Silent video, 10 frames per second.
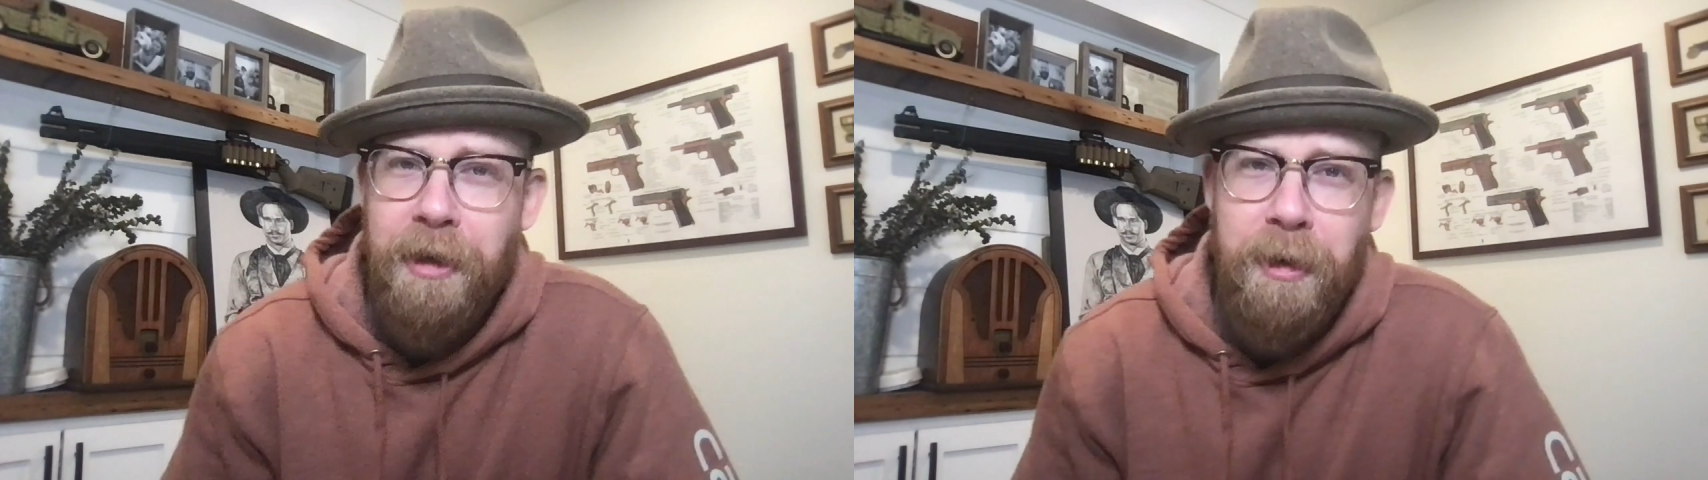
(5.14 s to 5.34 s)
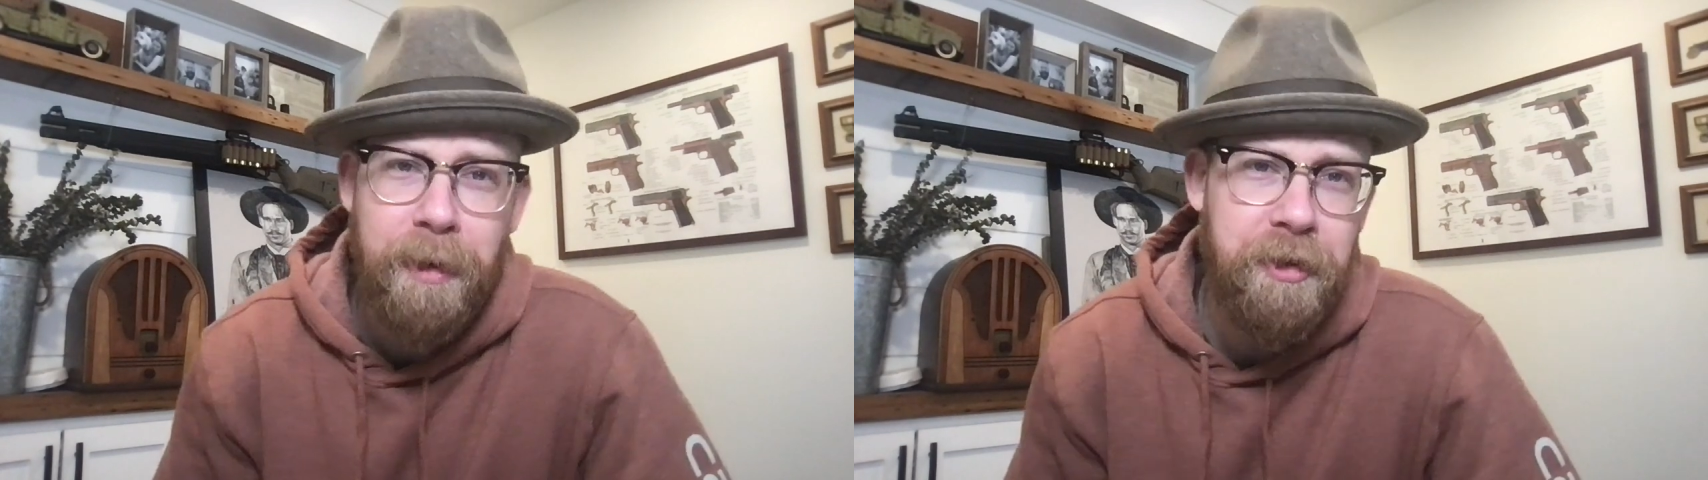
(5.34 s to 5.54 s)

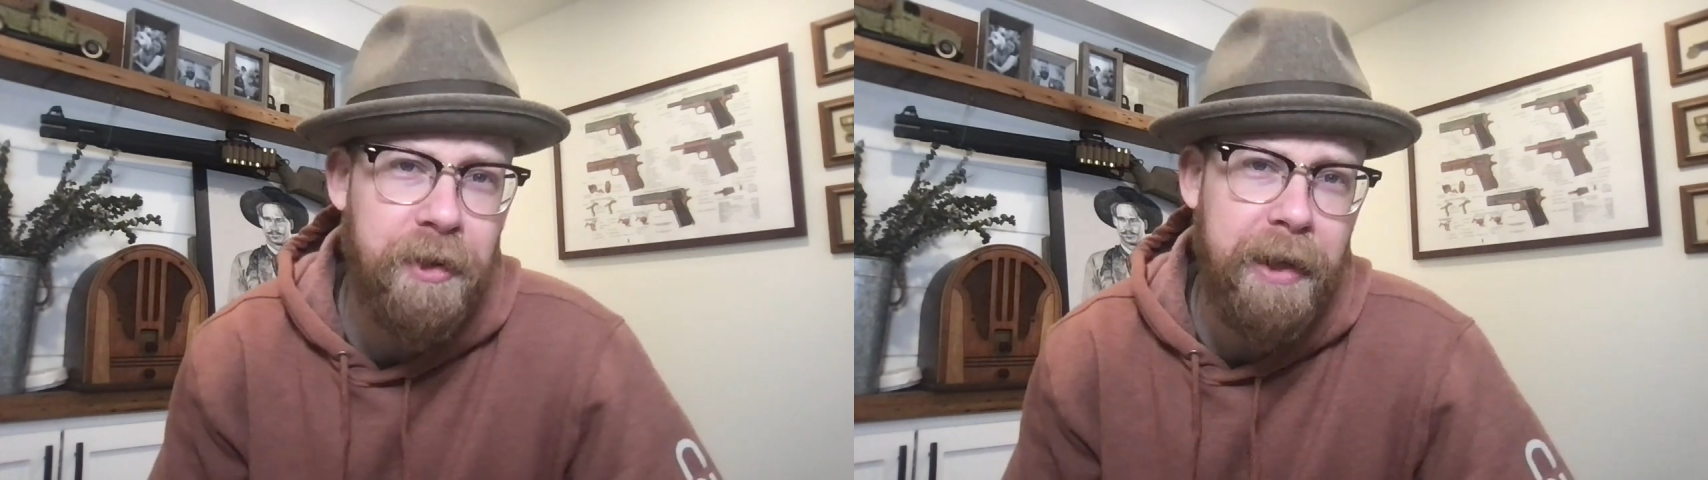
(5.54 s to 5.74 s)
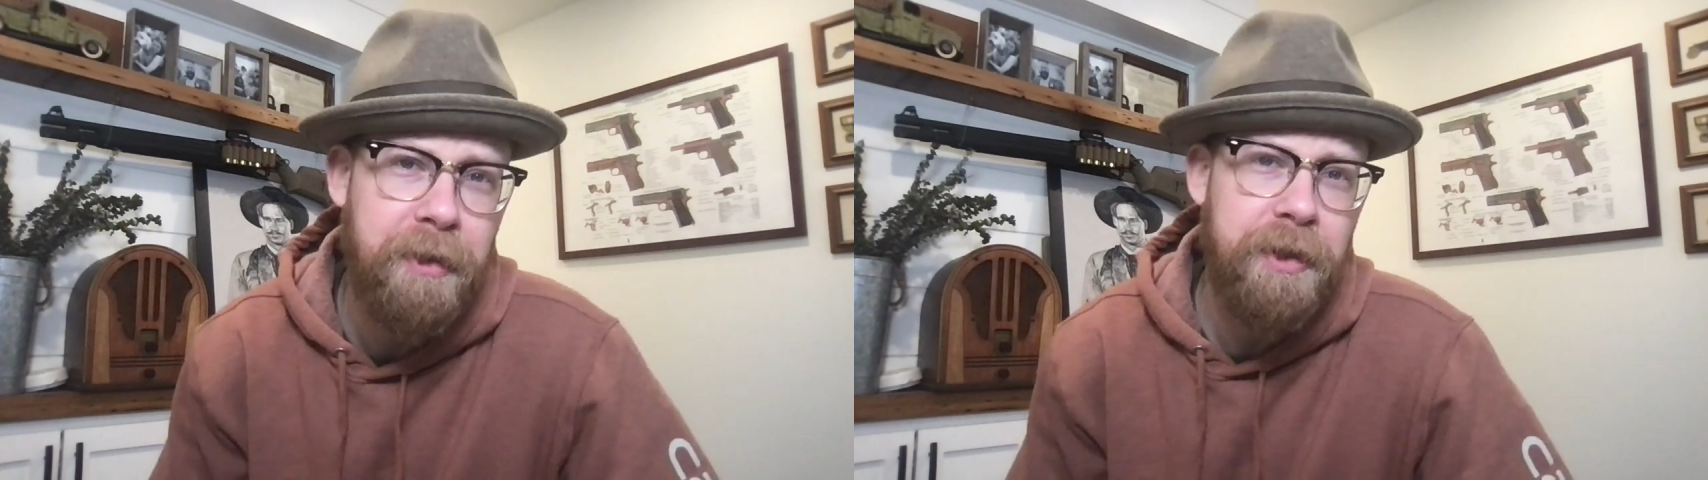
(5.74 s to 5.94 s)

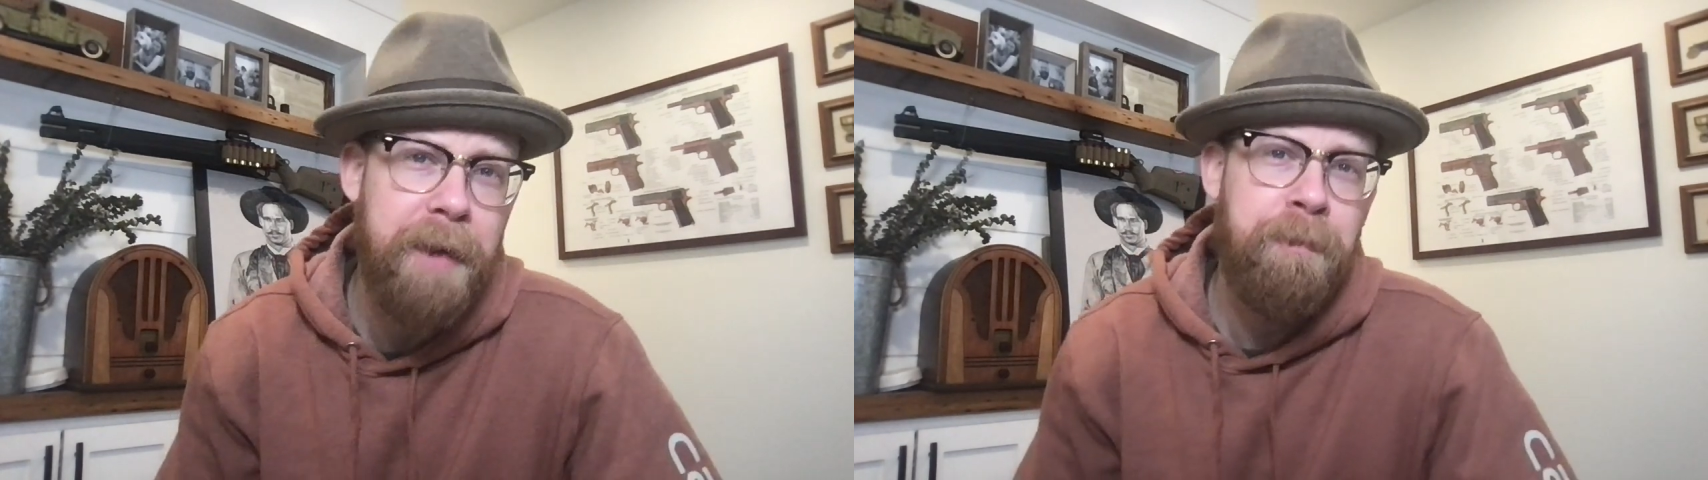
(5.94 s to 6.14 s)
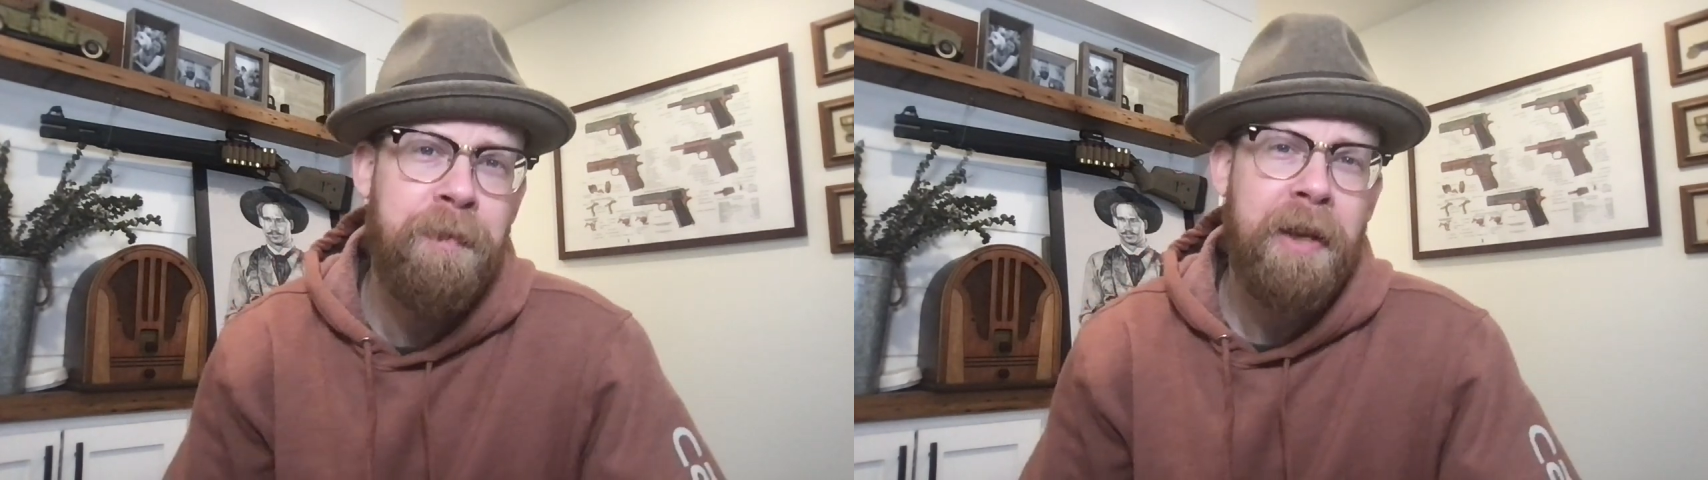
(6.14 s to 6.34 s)
Coalition legal
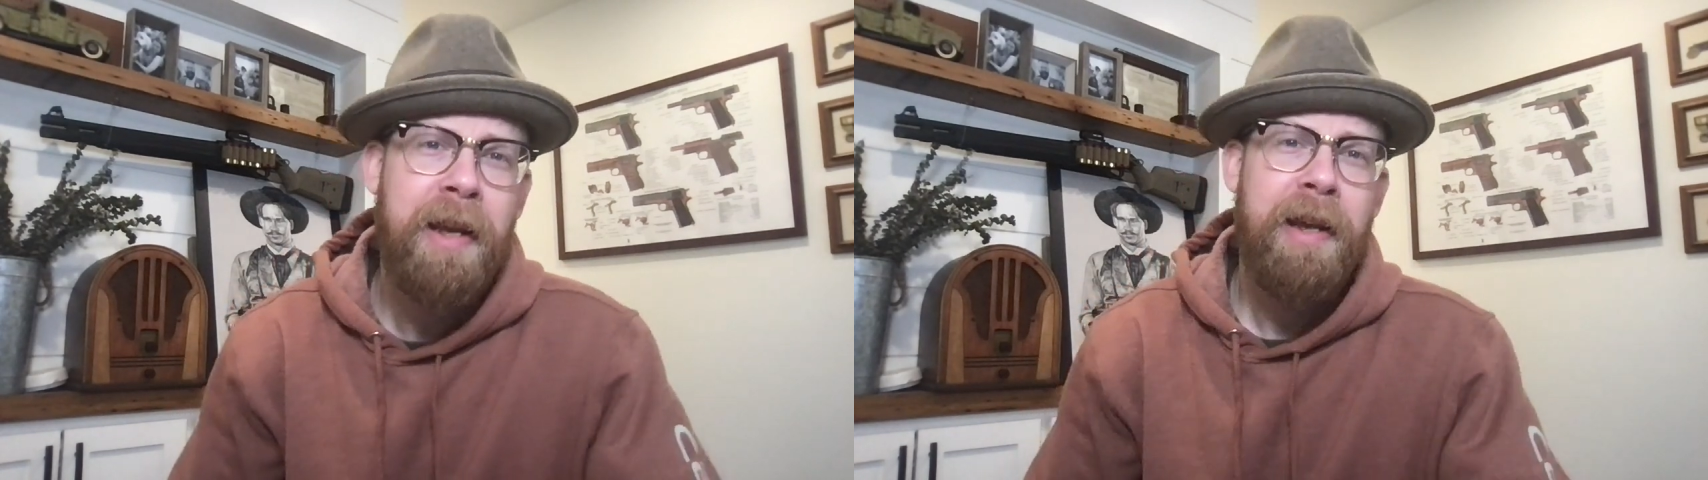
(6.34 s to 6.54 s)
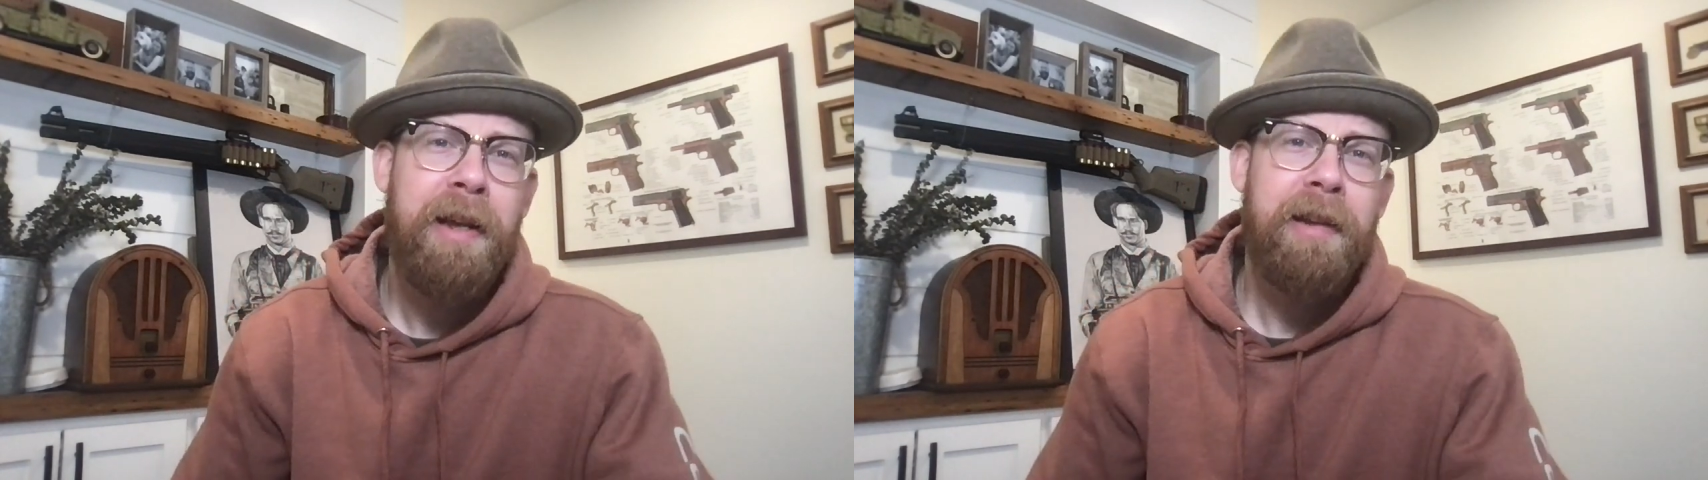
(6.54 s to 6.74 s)
team.
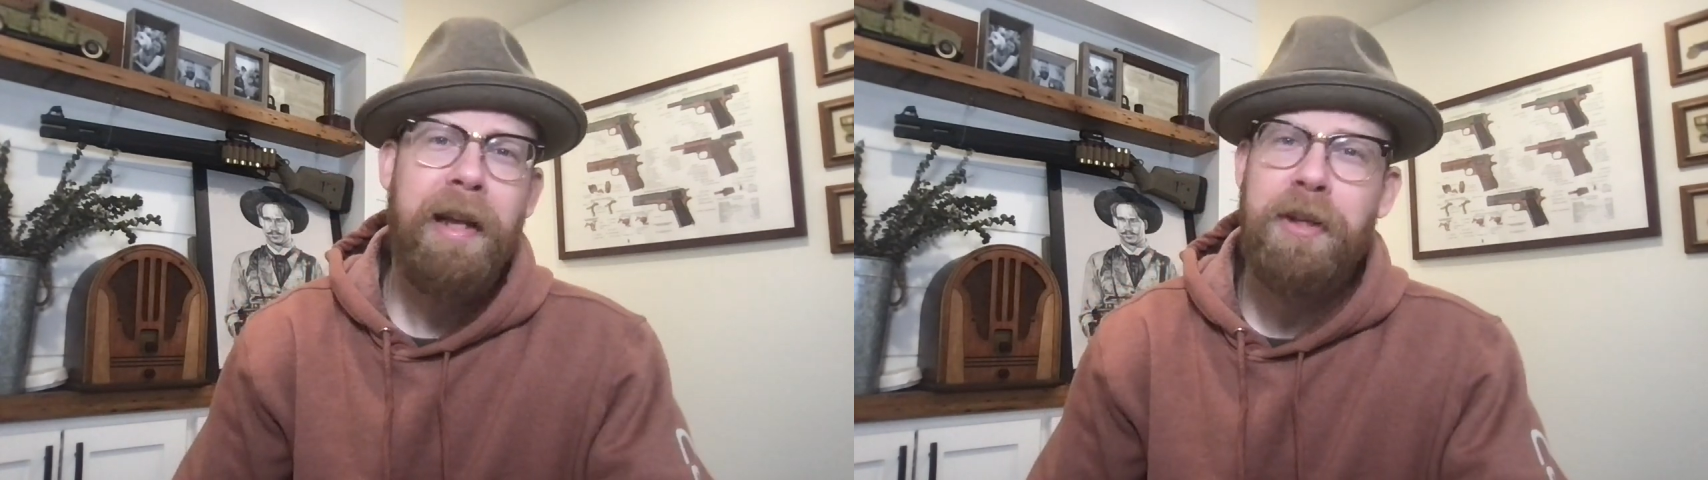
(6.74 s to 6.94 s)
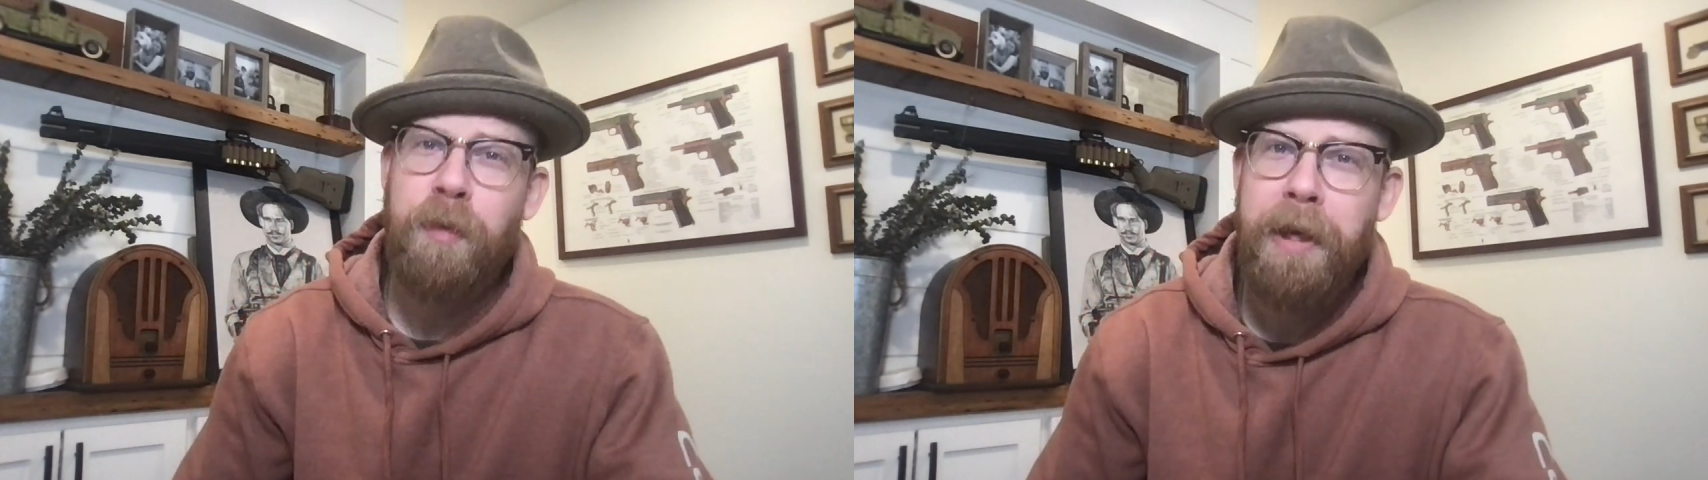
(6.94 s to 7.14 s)

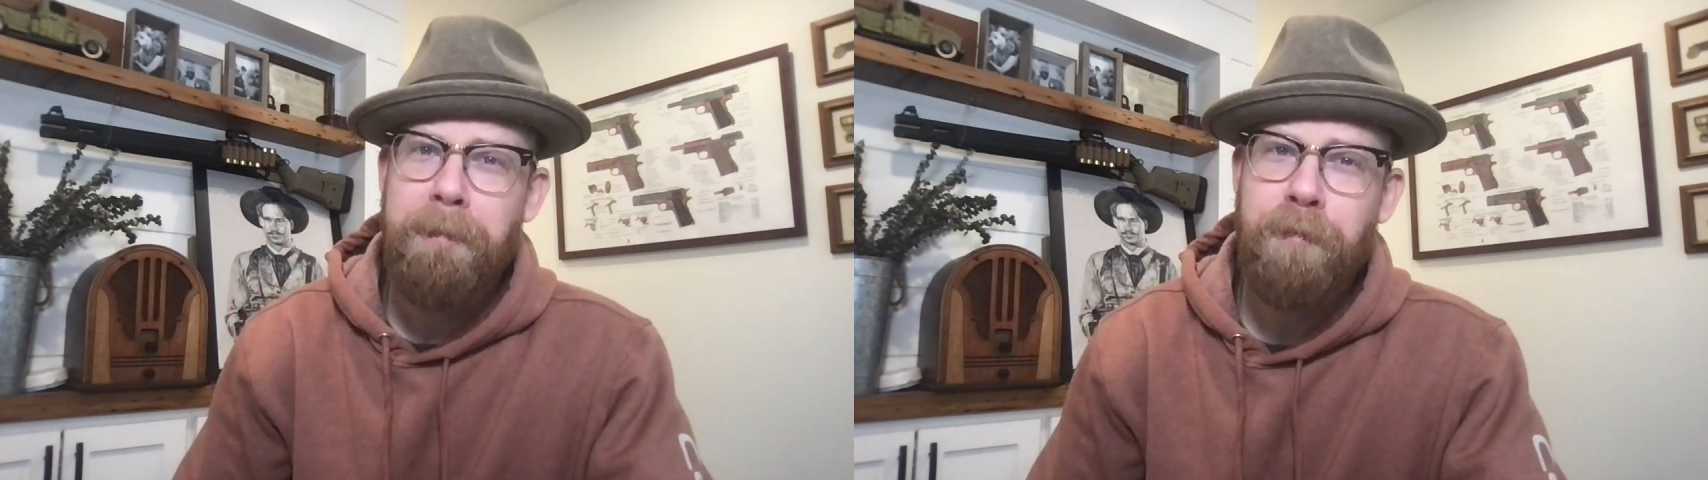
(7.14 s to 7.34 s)
Last week,